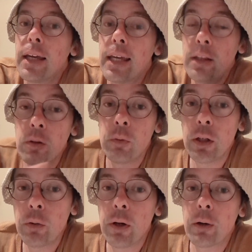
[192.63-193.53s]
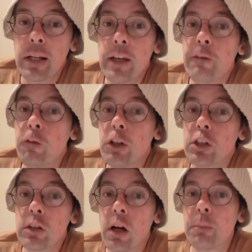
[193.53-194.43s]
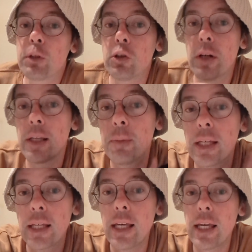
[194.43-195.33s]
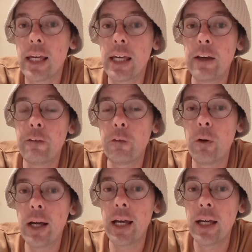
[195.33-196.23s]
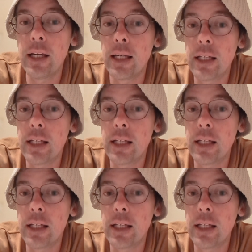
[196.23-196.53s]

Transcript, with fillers: in the real world if we stop dreaming, if we're